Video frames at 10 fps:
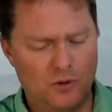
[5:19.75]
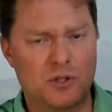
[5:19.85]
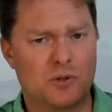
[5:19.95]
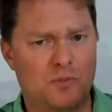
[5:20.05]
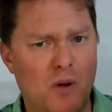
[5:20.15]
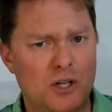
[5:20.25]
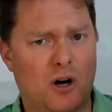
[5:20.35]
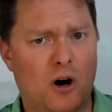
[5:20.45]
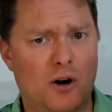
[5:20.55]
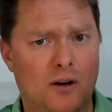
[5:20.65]
which was much
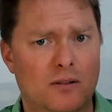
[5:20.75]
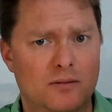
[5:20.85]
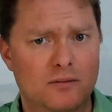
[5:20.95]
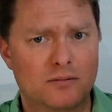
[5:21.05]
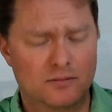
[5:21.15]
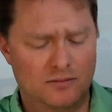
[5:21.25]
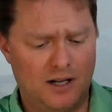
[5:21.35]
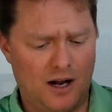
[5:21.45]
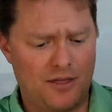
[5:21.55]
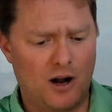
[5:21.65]
harder
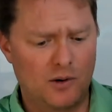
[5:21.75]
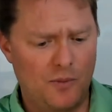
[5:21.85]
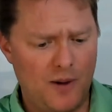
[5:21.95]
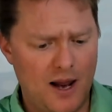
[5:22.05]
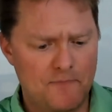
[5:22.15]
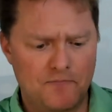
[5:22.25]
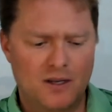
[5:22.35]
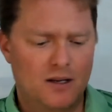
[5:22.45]
than I thought it would be.